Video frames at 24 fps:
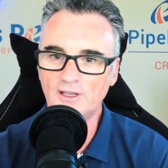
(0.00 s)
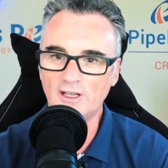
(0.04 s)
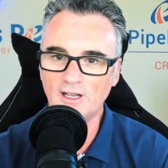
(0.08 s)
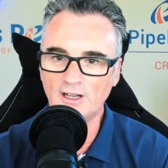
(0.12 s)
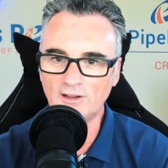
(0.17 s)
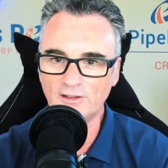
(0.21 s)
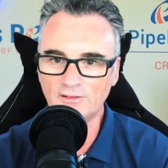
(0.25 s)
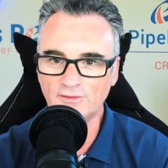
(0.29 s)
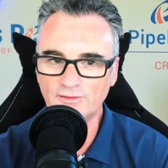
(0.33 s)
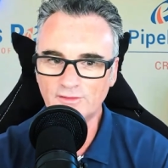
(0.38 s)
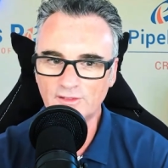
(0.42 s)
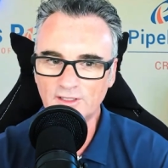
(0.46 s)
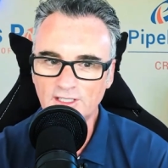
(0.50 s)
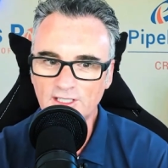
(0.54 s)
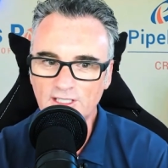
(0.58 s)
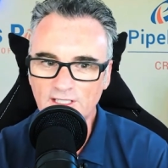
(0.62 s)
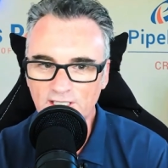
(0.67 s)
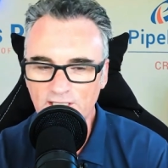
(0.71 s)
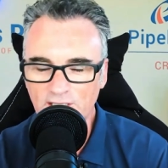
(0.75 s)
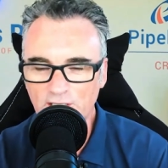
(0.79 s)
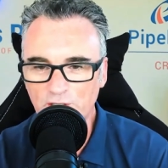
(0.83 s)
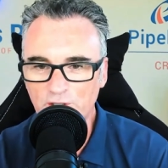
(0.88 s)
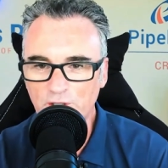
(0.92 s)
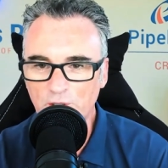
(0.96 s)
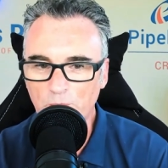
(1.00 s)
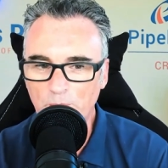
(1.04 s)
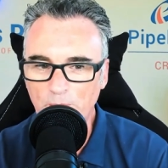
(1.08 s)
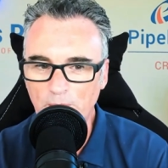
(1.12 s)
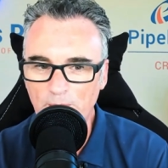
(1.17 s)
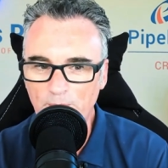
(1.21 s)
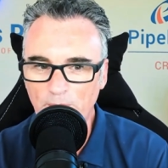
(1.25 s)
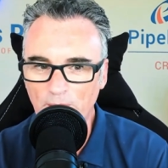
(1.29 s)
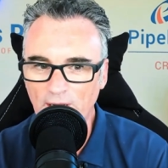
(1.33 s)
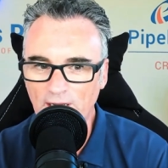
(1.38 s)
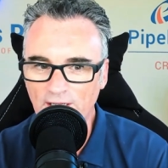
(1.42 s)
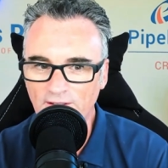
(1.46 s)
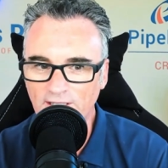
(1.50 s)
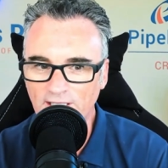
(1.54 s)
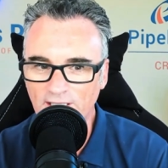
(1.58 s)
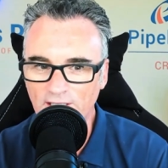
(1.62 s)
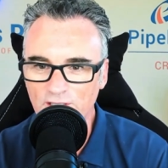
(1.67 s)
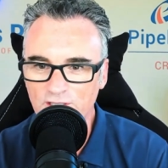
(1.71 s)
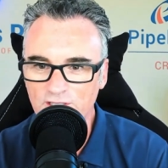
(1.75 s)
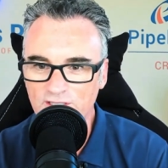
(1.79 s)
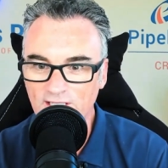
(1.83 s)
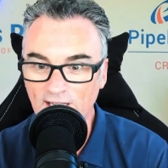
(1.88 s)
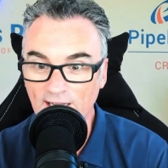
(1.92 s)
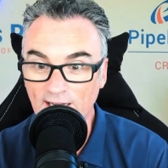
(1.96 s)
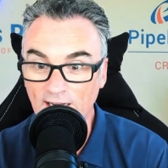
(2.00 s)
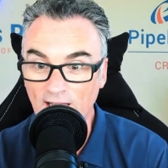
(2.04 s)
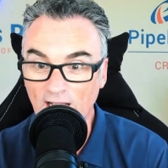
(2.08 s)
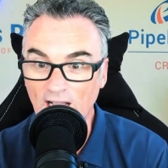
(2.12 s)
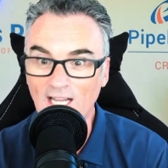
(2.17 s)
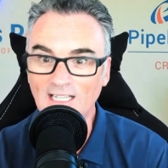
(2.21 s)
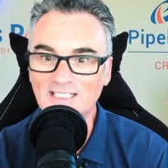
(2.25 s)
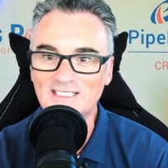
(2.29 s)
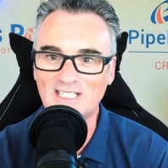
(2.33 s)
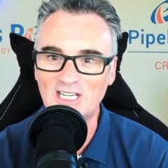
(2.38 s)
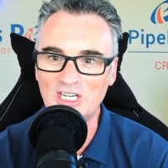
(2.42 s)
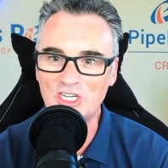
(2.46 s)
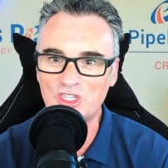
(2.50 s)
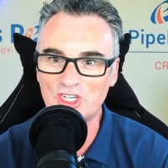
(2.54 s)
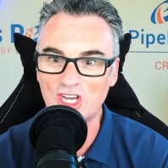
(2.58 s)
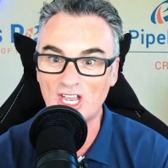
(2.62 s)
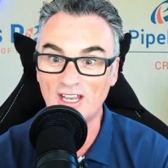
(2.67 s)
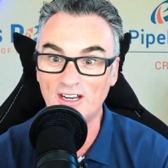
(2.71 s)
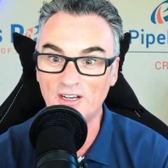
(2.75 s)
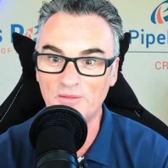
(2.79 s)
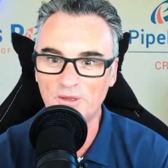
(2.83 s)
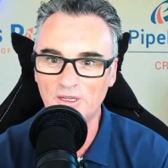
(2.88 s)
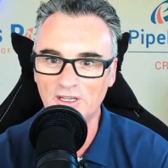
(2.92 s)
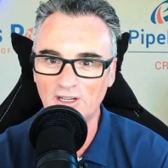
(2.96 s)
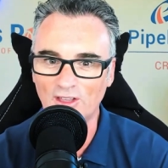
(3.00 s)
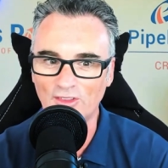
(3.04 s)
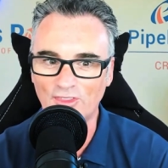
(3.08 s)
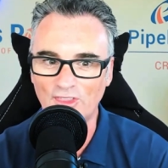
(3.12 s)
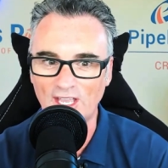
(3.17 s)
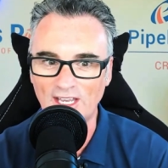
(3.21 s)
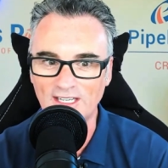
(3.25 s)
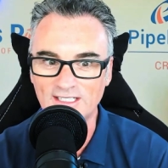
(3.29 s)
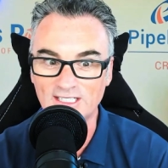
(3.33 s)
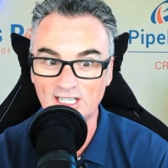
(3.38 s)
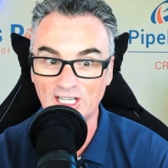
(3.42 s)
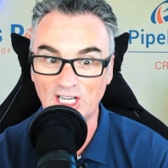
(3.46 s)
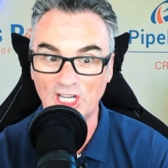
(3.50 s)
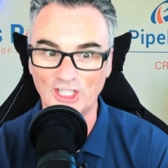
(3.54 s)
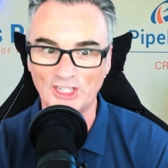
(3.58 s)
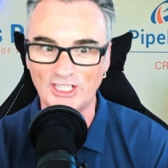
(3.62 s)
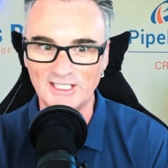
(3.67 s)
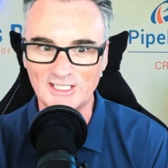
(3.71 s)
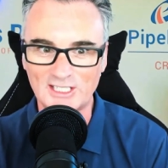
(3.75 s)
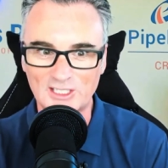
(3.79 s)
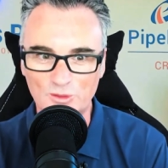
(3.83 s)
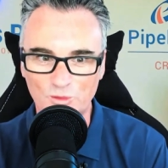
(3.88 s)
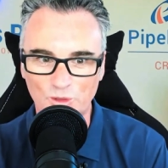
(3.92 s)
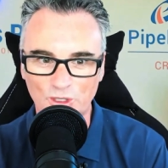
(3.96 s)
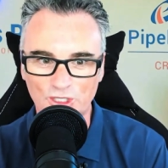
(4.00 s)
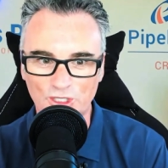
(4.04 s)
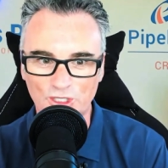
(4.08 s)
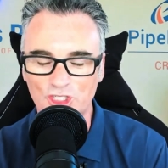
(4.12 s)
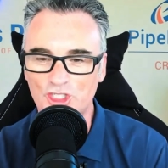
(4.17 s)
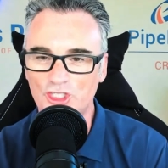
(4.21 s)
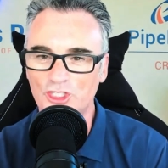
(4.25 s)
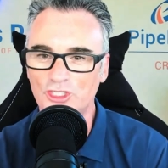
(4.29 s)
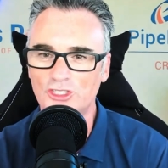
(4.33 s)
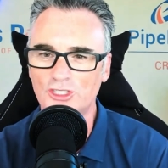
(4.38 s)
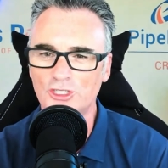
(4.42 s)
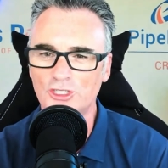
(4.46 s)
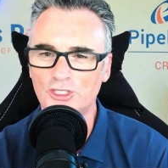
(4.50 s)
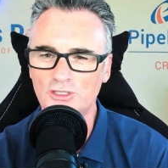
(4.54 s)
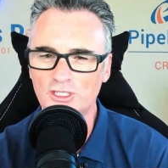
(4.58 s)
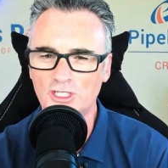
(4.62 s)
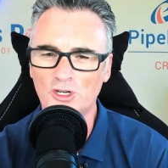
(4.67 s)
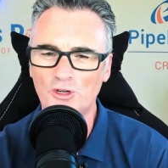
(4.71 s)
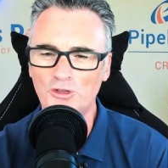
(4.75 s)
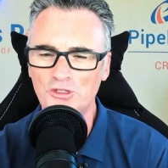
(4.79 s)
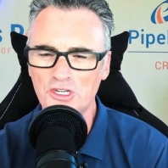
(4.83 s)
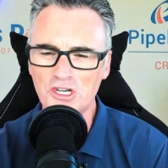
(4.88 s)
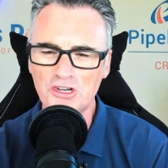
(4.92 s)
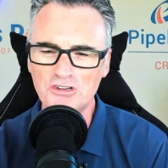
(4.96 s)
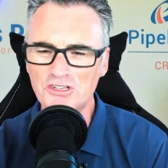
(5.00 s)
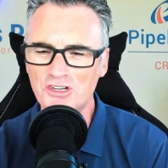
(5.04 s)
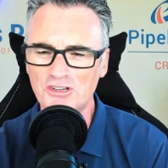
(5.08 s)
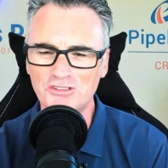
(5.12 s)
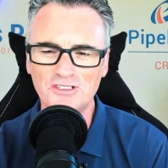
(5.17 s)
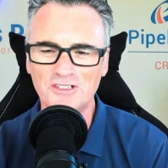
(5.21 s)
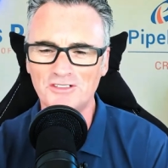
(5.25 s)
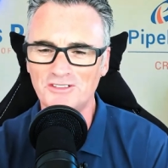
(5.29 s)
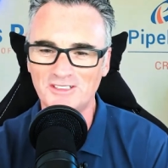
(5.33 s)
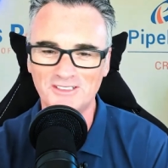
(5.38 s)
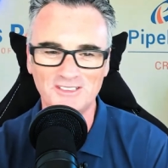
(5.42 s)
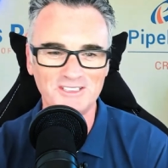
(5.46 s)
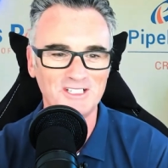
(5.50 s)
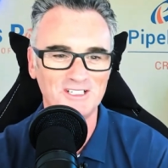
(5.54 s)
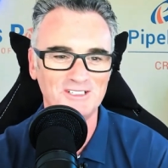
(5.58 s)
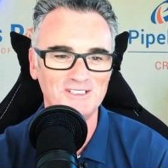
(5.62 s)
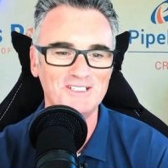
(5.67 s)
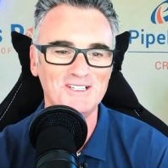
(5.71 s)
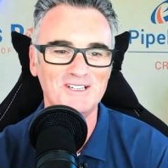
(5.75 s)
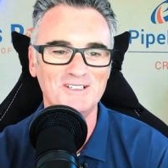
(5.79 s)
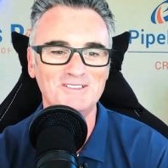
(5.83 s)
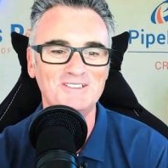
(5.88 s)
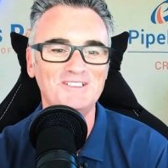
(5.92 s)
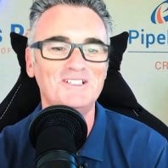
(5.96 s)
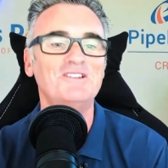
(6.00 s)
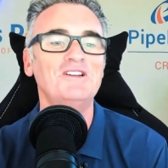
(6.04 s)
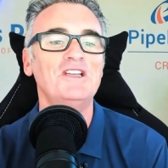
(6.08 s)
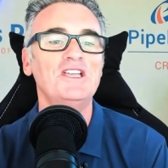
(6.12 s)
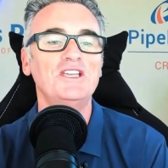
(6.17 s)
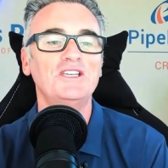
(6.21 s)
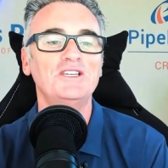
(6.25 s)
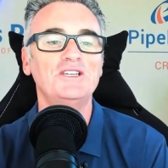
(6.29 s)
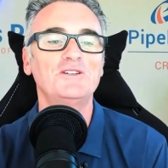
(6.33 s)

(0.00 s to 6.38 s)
of you know there are people out there saying i'll teach you how to be authentic and this is what you should do and you go no no no no no no no